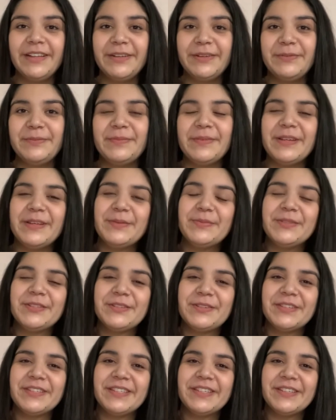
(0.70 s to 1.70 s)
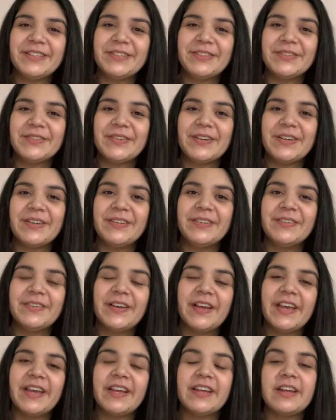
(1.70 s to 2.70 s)
my name is Christina Serrato,
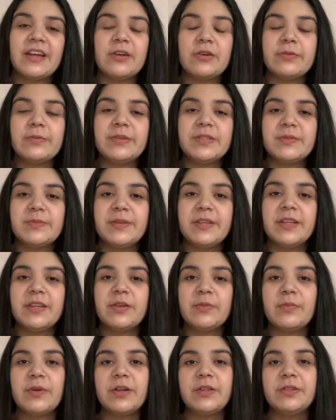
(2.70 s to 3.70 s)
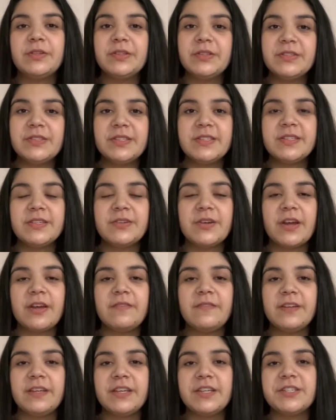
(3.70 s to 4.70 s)
and I will be speaking upon the uses and
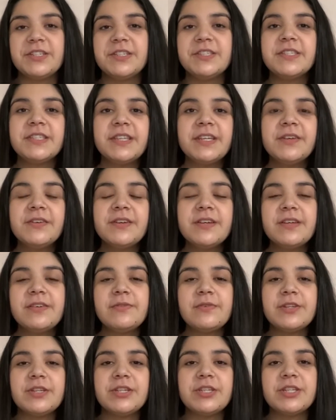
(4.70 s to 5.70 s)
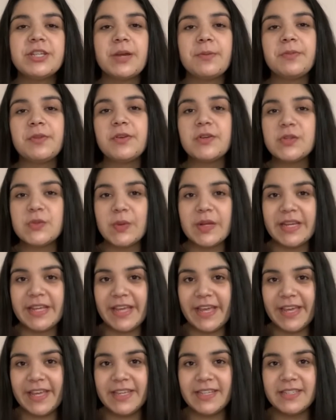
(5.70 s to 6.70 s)
gratifications theory, which is chapter
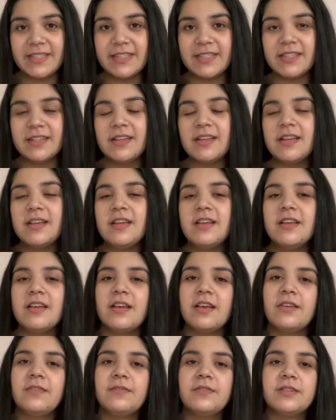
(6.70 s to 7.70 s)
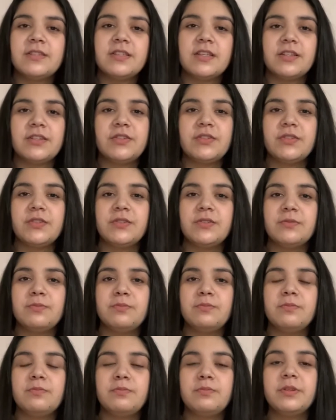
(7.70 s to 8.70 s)
28. I'd first like to
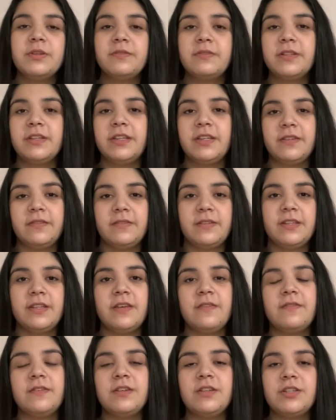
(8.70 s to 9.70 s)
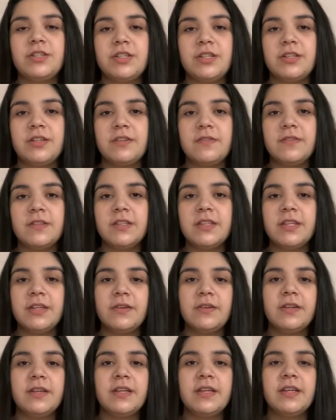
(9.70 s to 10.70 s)
briefly give a definition of the
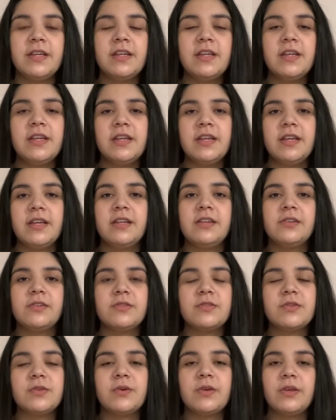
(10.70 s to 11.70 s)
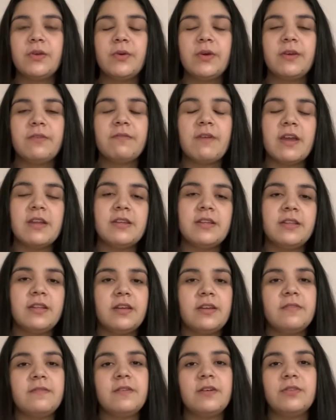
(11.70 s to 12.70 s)
theory and also a quick finding that
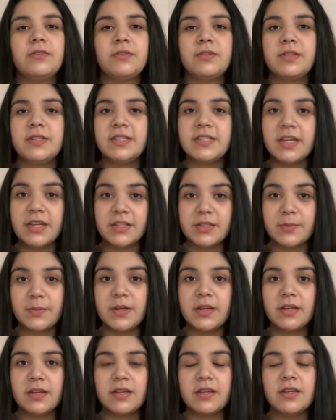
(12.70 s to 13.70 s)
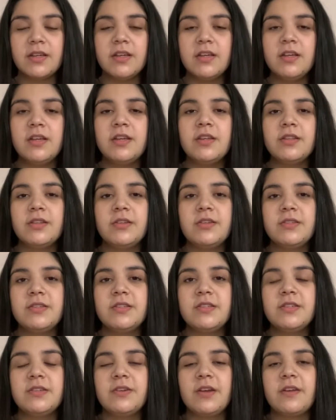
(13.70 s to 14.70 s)
I found through the textbook. The
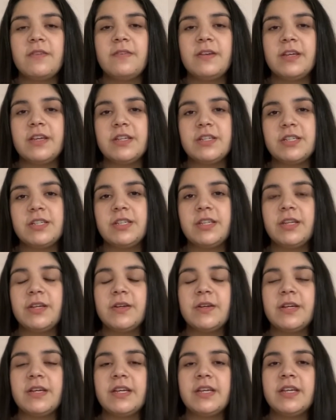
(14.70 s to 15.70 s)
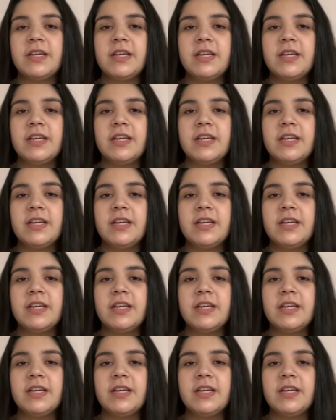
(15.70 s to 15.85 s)
uses and gratification theory